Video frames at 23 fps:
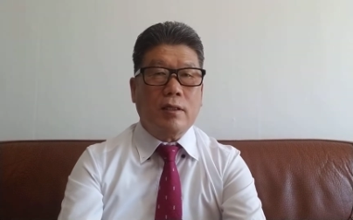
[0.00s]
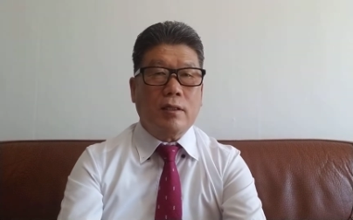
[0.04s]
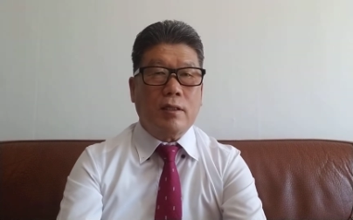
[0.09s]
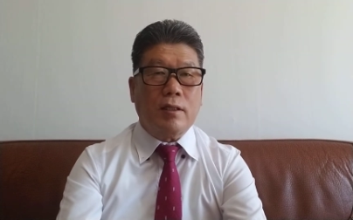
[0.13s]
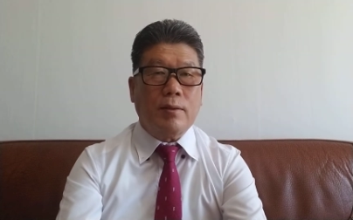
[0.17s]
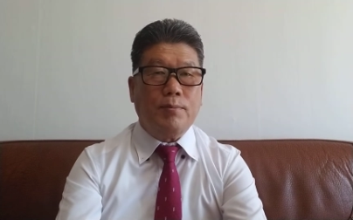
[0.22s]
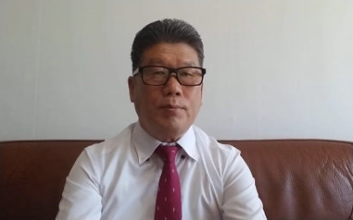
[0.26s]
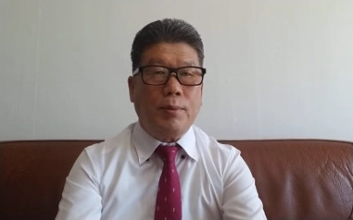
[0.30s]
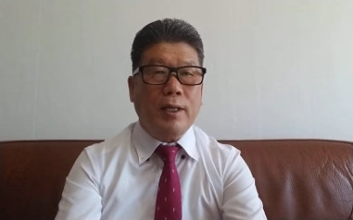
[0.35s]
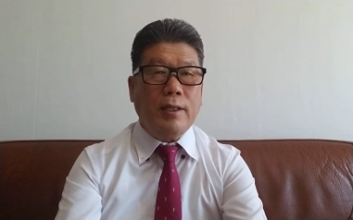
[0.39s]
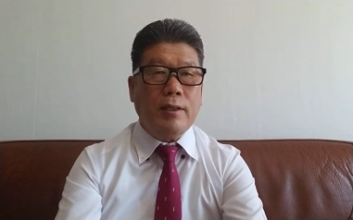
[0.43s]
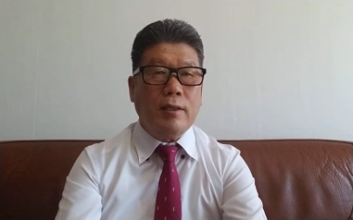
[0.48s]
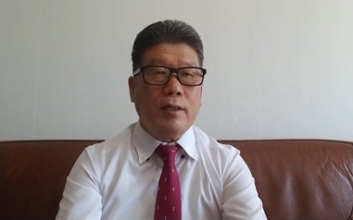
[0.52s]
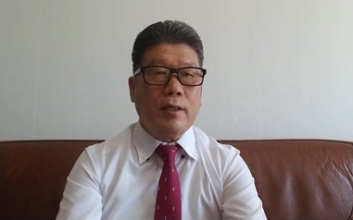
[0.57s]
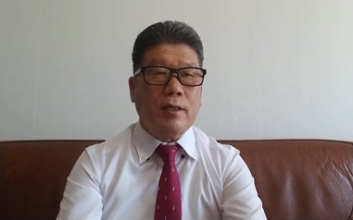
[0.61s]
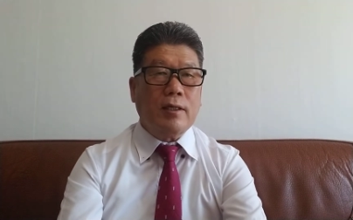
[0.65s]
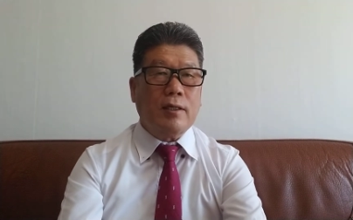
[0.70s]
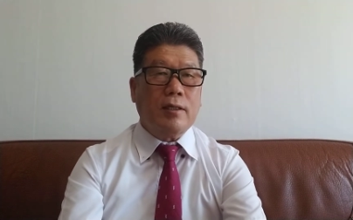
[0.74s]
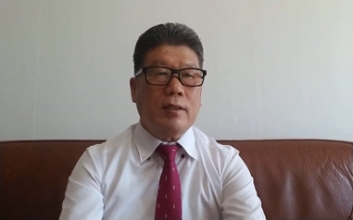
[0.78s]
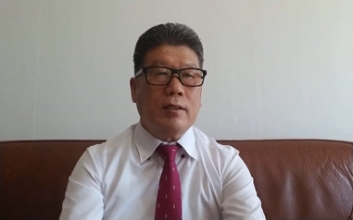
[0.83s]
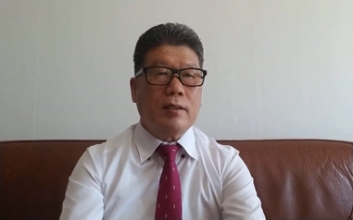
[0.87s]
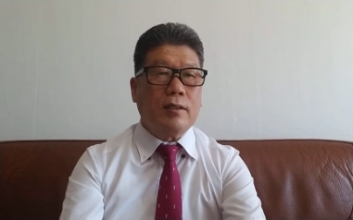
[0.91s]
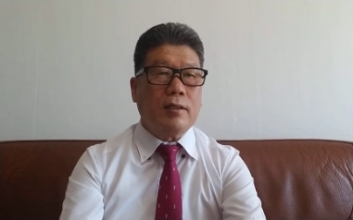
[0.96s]

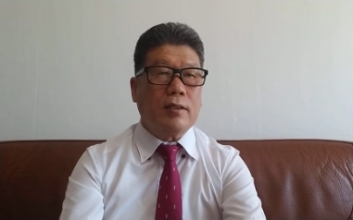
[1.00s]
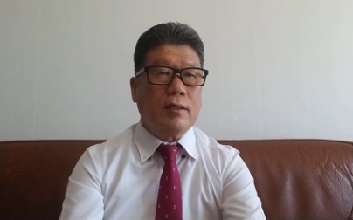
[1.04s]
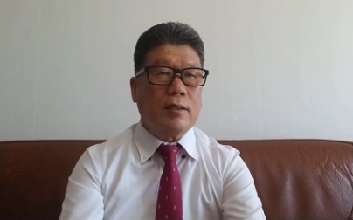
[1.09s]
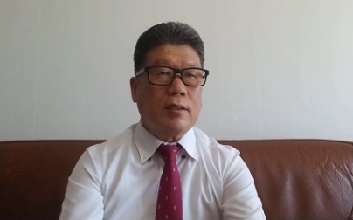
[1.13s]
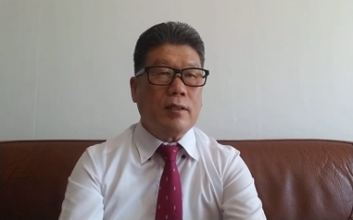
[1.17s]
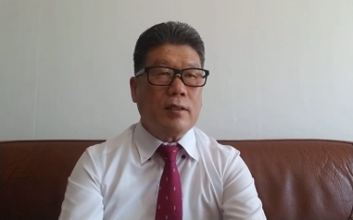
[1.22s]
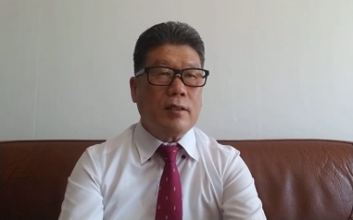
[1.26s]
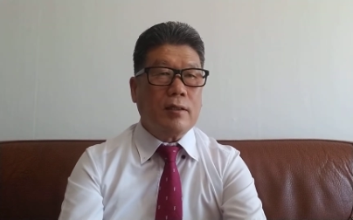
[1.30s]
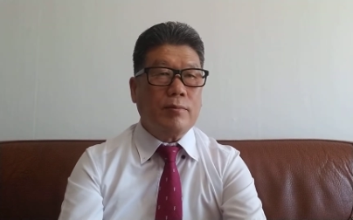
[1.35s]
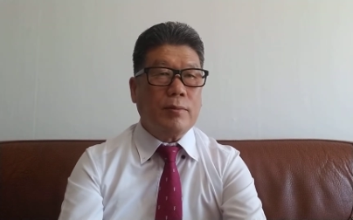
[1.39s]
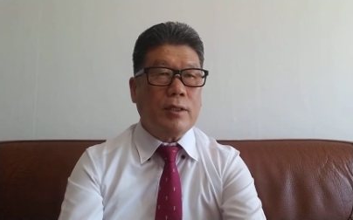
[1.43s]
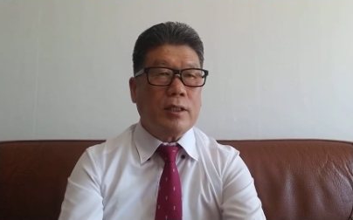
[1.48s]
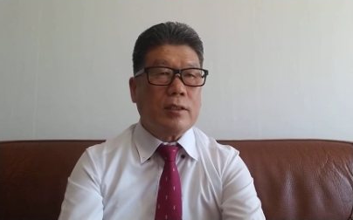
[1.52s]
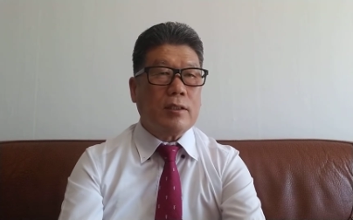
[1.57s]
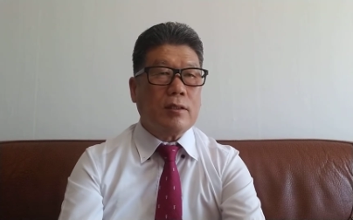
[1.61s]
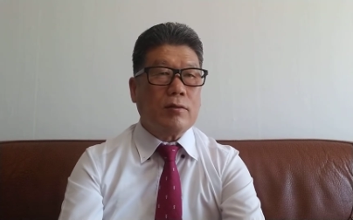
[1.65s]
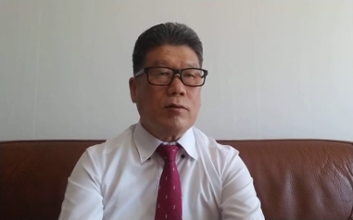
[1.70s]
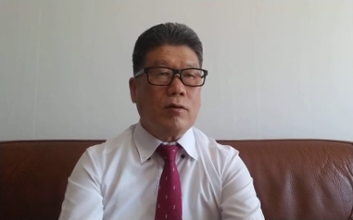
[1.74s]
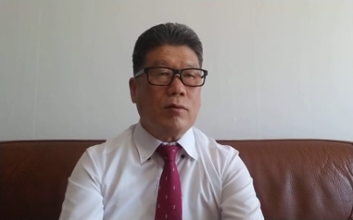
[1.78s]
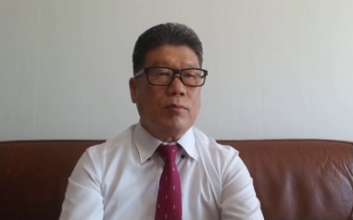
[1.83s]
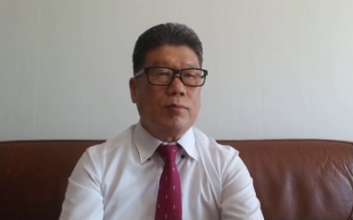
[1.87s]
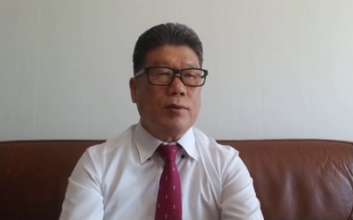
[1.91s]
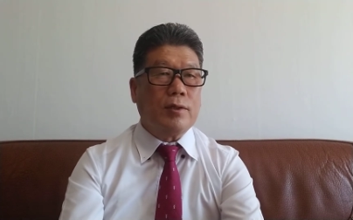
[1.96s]
the method
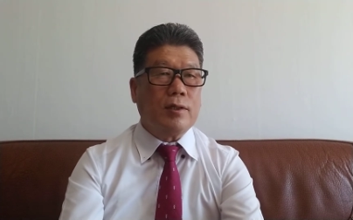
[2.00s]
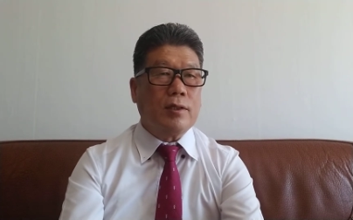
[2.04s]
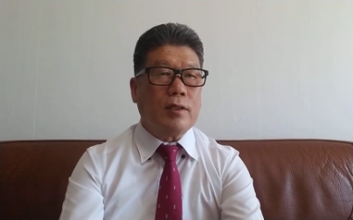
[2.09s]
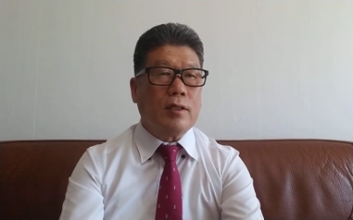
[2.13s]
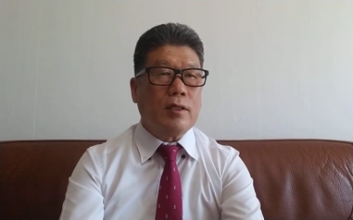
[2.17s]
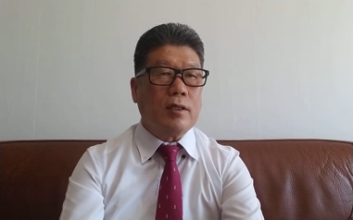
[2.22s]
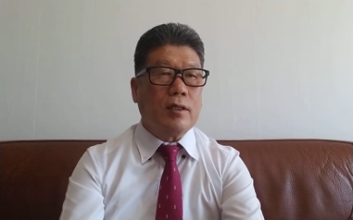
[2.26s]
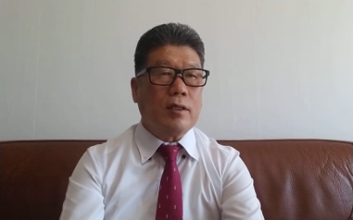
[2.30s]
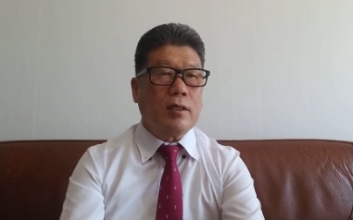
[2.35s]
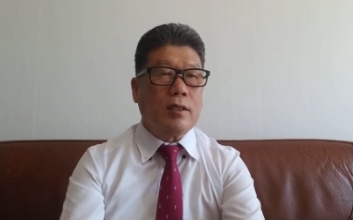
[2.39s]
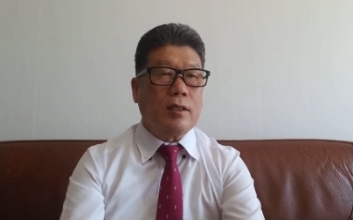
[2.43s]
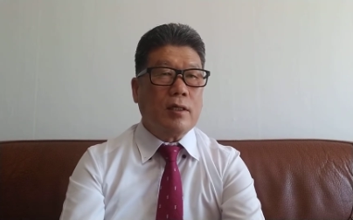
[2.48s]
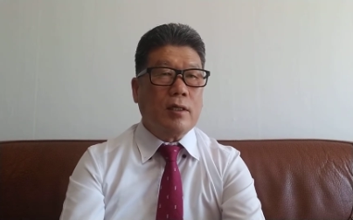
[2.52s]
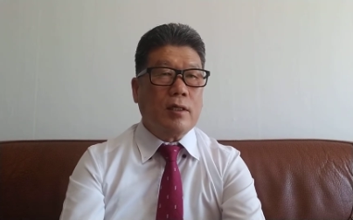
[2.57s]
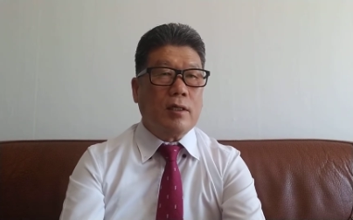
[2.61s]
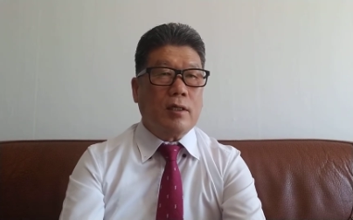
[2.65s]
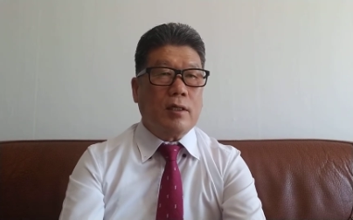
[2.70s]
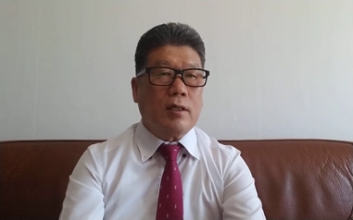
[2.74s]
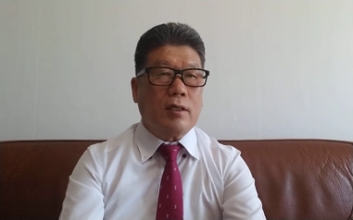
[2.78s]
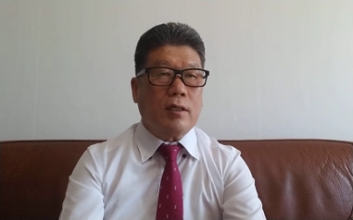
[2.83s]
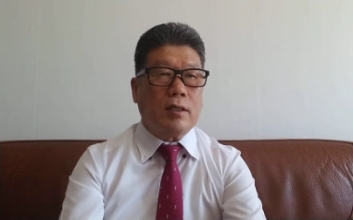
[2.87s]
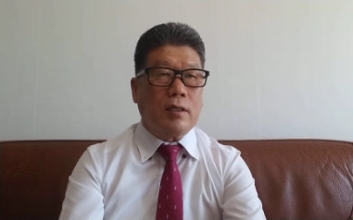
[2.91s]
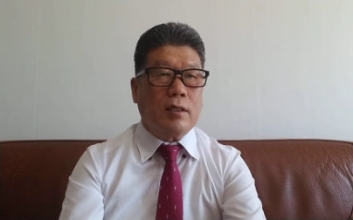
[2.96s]
of the
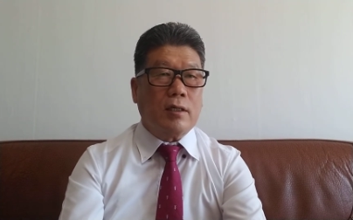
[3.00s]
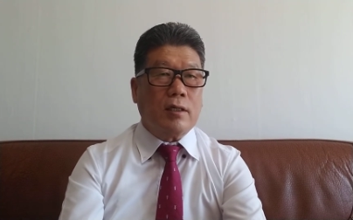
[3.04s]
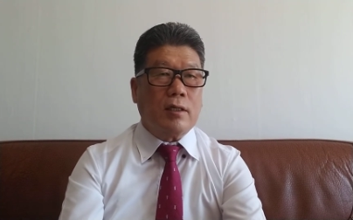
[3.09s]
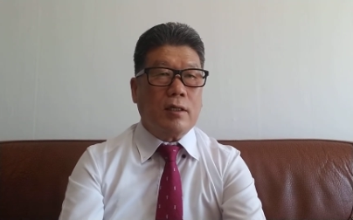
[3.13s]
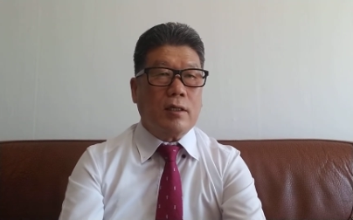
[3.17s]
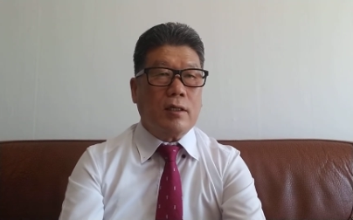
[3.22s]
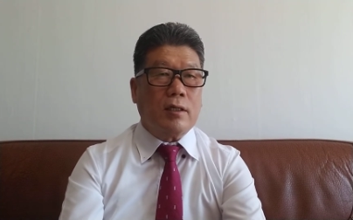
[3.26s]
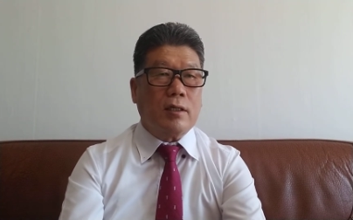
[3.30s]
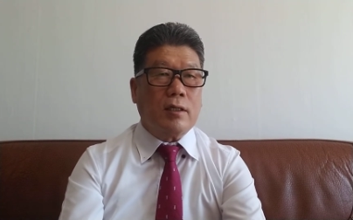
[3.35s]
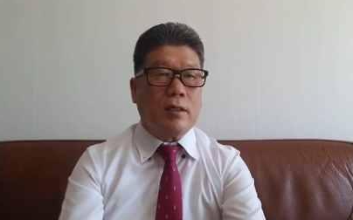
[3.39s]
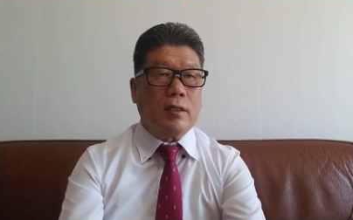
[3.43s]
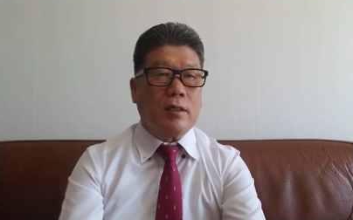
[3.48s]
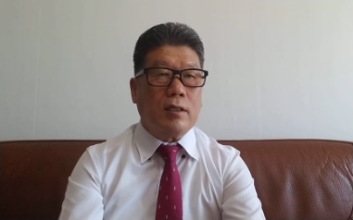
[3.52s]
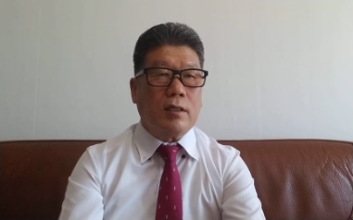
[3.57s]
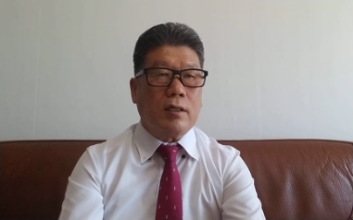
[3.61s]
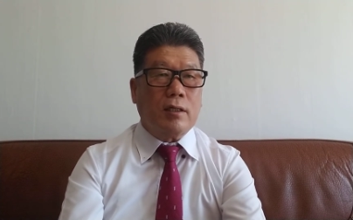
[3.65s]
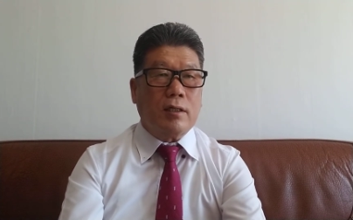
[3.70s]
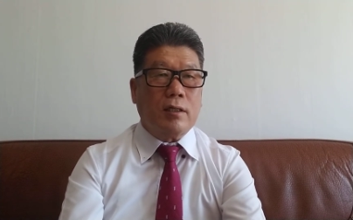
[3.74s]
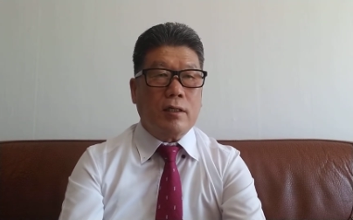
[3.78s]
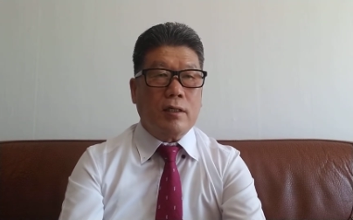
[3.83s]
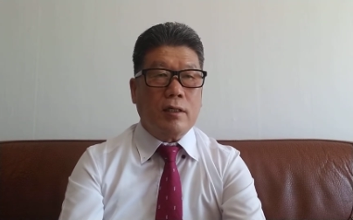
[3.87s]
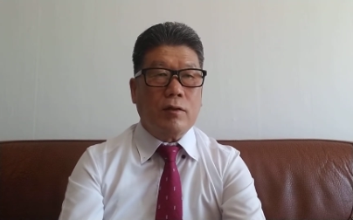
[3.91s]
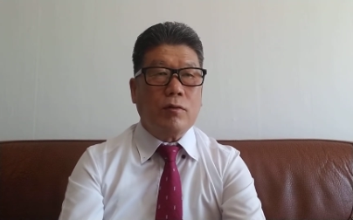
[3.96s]

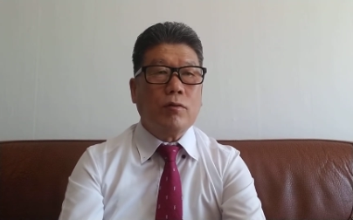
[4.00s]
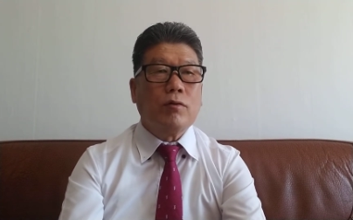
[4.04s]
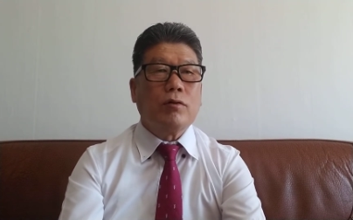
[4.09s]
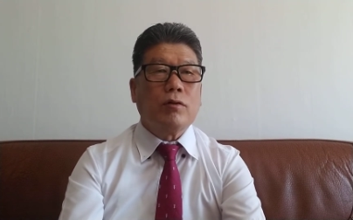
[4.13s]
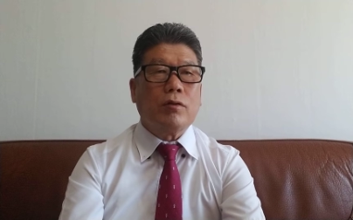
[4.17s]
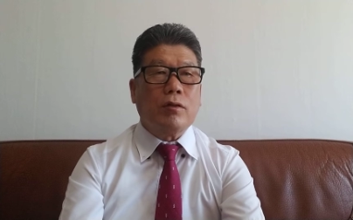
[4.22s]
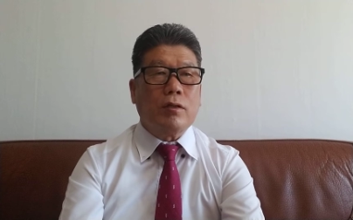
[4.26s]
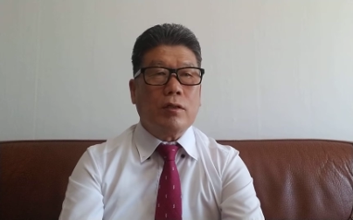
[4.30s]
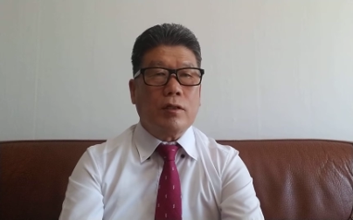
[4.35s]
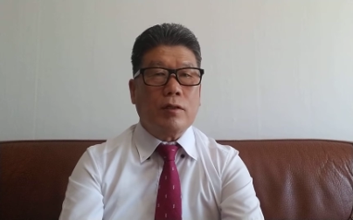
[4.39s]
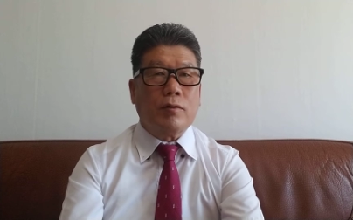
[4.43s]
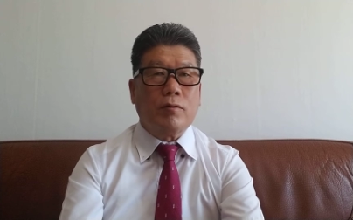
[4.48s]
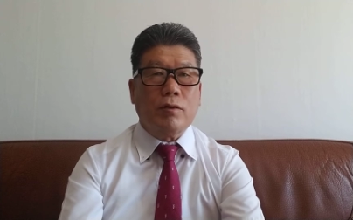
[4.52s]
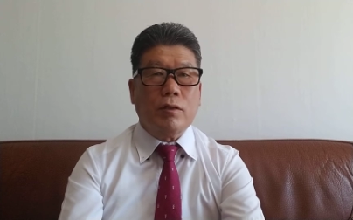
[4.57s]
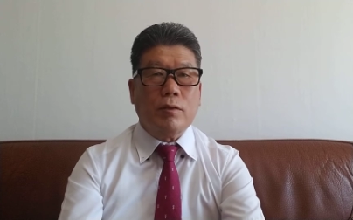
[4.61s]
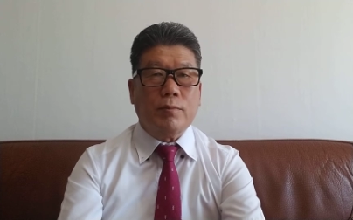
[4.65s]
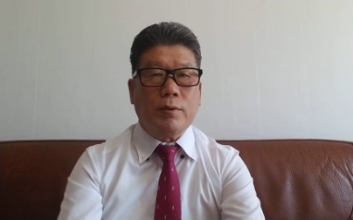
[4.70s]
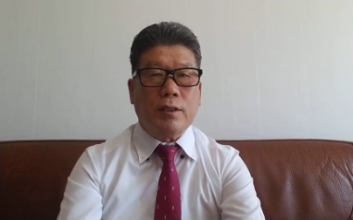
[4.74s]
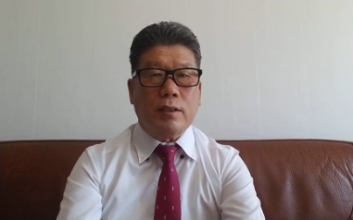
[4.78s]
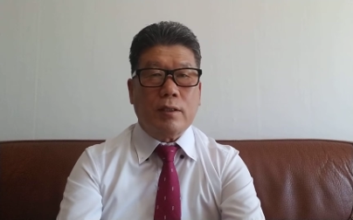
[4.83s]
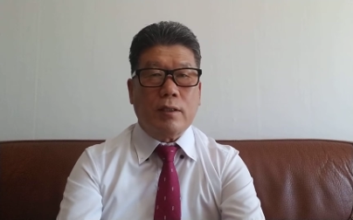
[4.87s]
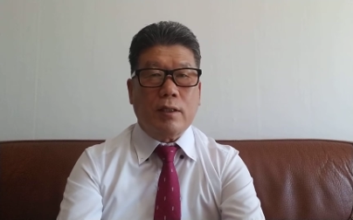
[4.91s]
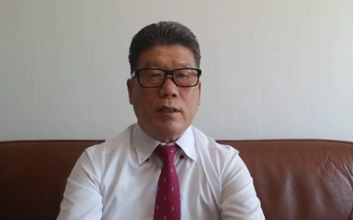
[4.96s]

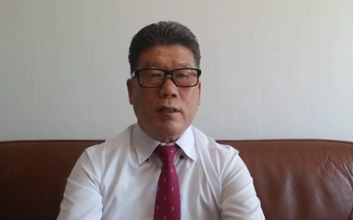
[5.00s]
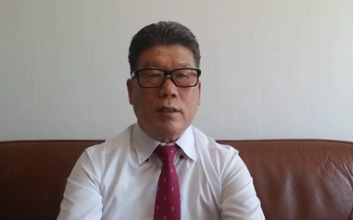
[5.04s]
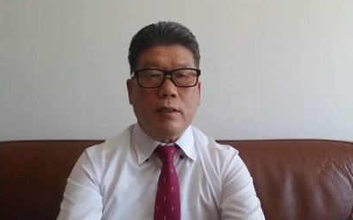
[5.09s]
recruitment.